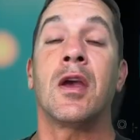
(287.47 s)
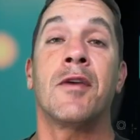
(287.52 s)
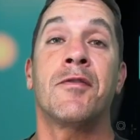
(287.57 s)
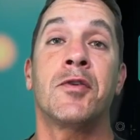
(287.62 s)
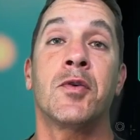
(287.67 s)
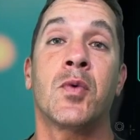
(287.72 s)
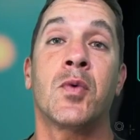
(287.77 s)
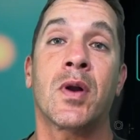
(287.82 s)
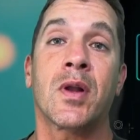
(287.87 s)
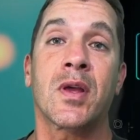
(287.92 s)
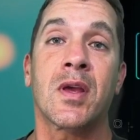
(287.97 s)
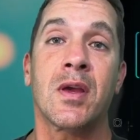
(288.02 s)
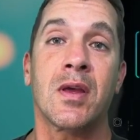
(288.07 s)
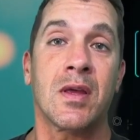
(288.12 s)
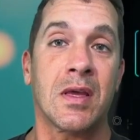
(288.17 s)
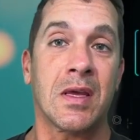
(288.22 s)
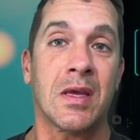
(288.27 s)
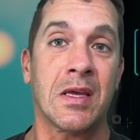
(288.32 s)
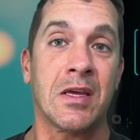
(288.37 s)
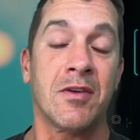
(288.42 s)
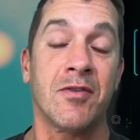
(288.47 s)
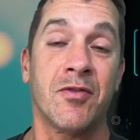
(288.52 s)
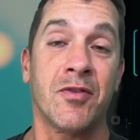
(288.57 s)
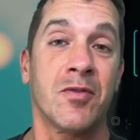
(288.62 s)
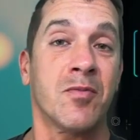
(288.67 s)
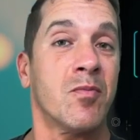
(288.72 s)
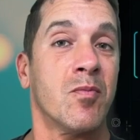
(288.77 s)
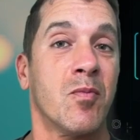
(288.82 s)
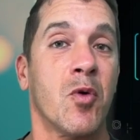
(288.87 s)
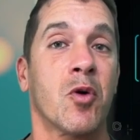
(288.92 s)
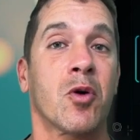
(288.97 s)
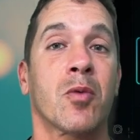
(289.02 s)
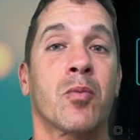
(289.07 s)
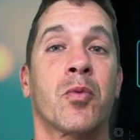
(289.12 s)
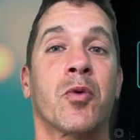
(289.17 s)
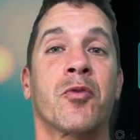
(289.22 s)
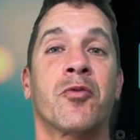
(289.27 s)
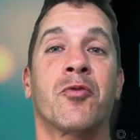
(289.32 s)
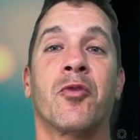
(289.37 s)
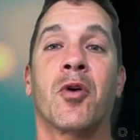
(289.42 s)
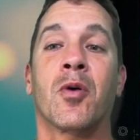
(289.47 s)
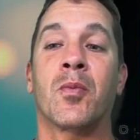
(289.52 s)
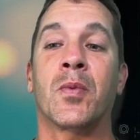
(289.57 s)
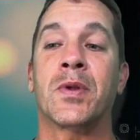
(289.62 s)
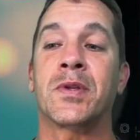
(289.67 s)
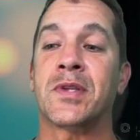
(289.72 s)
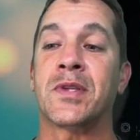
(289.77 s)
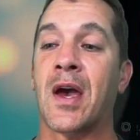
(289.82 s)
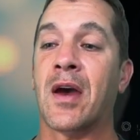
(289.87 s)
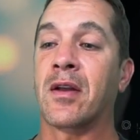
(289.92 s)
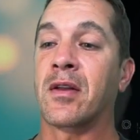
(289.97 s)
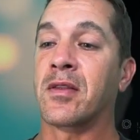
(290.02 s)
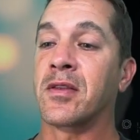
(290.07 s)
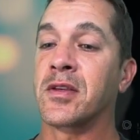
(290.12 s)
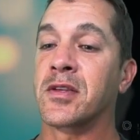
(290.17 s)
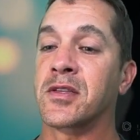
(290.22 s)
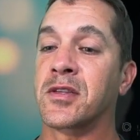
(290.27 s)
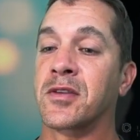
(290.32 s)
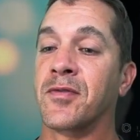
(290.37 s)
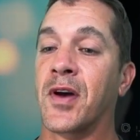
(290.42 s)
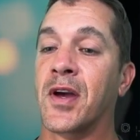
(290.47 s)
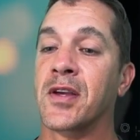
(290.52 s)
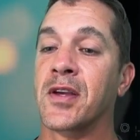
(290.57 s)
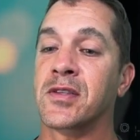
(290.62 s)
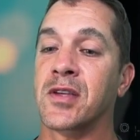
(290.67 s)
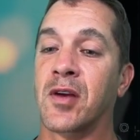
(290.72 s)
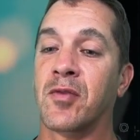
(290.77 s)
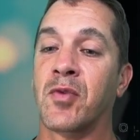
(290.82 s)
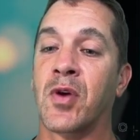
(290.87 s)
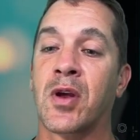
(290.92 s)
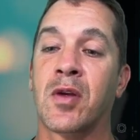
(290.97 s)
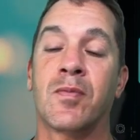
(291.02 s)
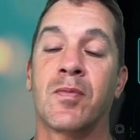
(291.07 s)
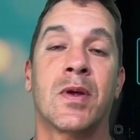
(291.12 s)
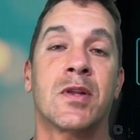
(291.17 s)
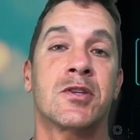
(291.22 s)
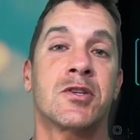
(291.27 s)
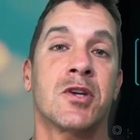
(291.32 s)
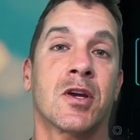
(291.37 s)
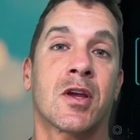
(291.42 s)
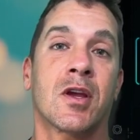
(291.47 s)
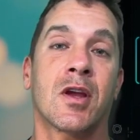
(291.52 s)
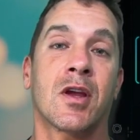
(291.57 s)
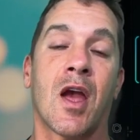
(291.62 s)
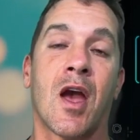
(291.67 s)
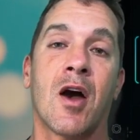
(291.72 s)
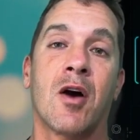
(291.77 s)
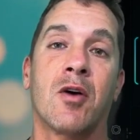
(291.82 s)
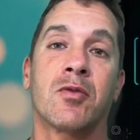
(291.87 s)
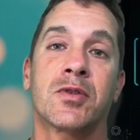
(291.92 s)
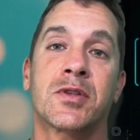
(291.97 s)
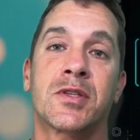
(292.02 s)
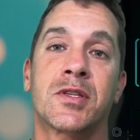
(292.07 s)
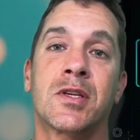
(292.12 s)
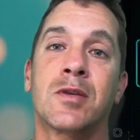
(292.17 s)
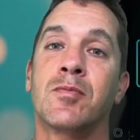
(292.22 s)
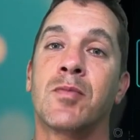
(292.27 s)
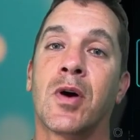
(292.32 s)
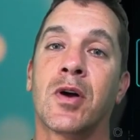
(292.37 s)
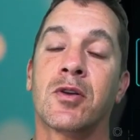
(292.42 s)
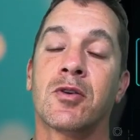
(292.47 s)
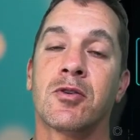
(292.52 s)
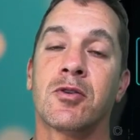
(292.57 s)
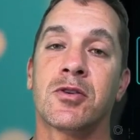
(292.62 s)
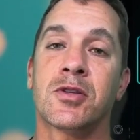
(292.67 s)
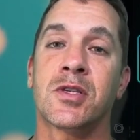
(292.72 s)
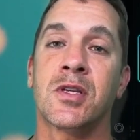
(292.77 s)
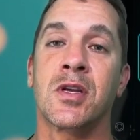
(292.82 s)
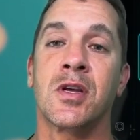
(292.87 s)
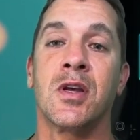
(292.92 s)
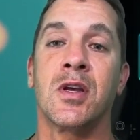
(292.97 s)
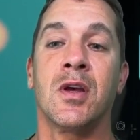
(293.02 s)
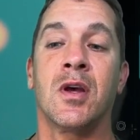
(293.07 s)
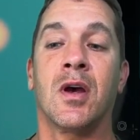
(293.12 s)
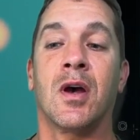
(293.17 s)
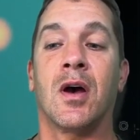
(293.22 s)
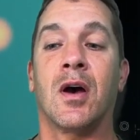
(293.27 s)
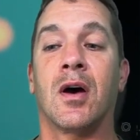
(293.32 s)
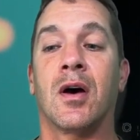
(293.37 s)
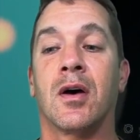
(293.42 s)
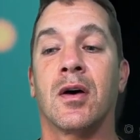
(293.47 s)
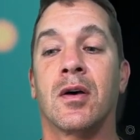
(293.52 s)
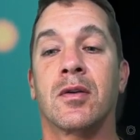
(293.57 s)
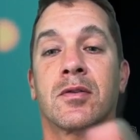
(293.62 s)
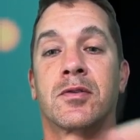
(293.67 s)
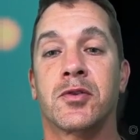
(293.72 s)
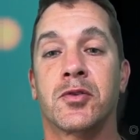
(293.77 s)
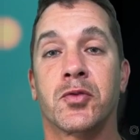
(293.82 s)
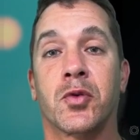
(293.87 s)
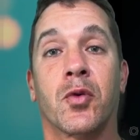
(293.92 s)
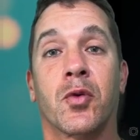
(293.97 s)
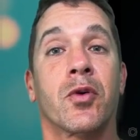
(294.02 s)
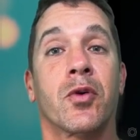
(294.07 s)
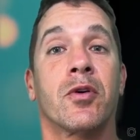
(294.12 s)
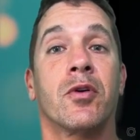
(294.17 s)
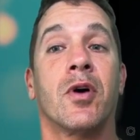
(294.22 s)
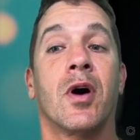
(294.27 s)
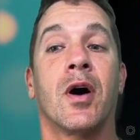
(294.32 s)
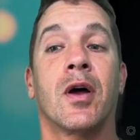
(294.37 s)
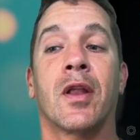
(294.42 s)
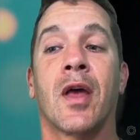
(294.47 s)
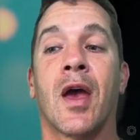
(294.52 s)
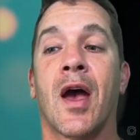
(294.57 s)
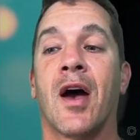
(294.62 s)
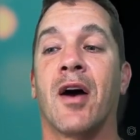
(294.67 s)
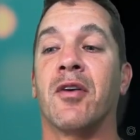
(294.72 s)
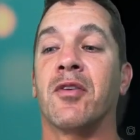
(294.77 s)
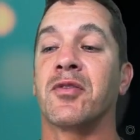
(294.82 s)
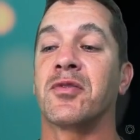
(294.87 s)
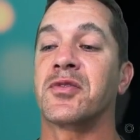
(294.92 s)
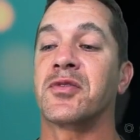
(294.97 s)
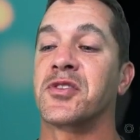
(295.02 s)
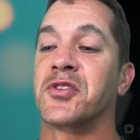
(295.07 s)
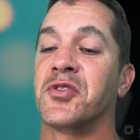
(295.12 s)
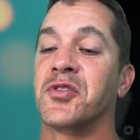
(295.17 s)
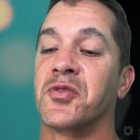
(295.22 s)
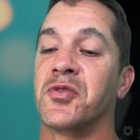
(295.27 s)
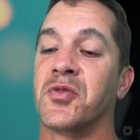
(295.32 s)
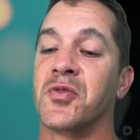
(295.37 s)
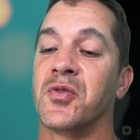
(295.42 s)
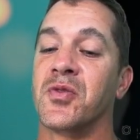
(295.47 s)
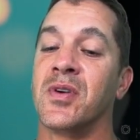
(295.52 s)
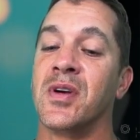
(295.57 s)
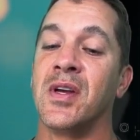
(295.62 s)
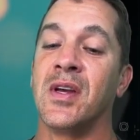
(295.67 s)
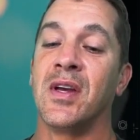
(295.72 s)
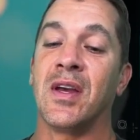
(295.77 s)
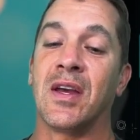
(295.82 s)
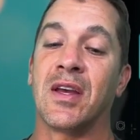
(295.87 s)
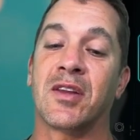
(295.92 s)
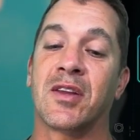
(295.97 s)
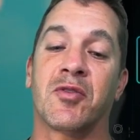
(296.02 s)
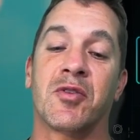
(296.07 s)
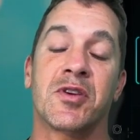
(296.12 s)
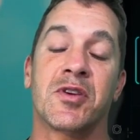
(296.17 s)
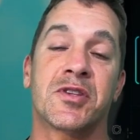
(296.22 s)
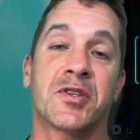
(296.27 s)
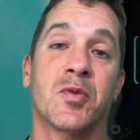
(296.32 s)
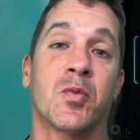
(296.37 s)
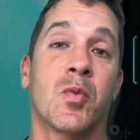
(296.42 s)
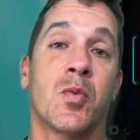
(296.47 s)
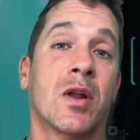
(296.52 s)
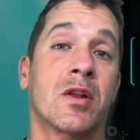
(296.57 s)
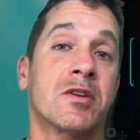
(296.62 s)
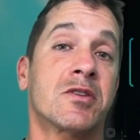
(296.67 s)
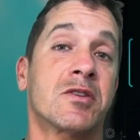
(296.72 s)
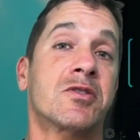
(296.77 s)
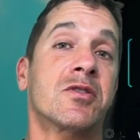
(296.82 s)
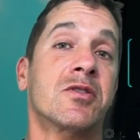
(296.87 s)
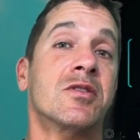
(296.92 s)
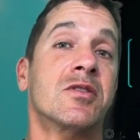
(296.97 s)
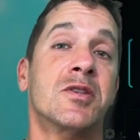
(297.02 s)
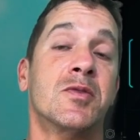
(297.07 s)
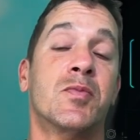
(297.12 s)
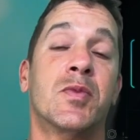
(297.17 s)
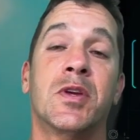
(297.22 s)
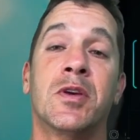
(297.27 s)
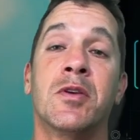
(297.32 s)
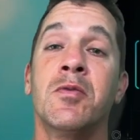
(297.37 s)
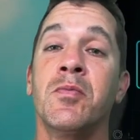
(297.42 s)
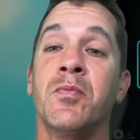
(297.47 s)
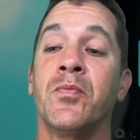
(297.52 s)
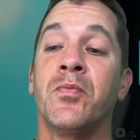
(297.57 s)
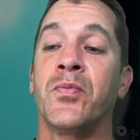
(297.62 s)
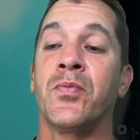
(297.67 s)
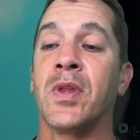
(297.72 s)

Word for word: If you want to get even more performance out of this device, I recommend checking out Seed uh, tutorial on how to increase the wattage to the GPU.